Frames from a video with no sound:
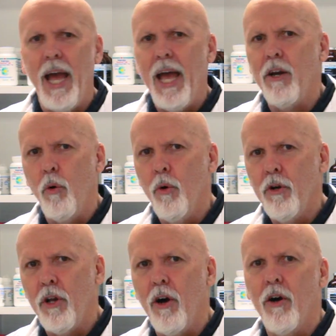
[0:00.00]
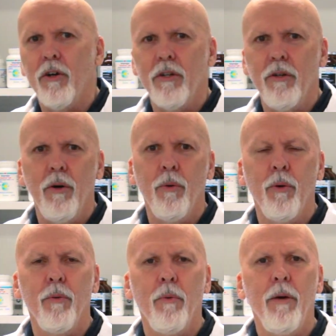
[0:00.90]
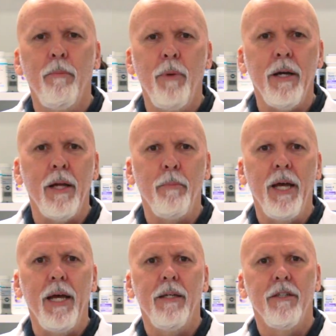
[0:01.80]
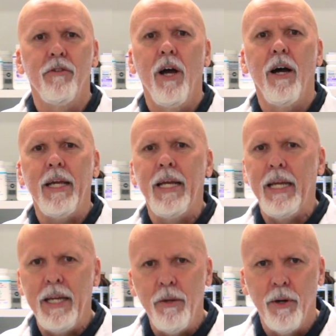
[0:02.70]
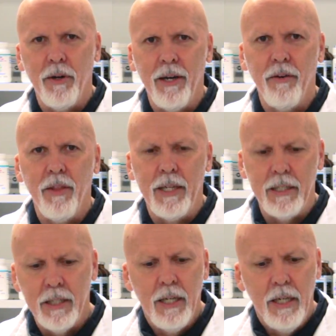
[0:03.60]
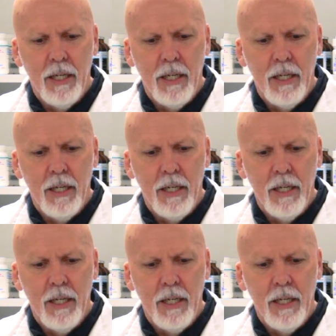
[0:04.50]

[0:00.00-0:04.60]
cat or dog or pocket pet, do not get anywhere near these.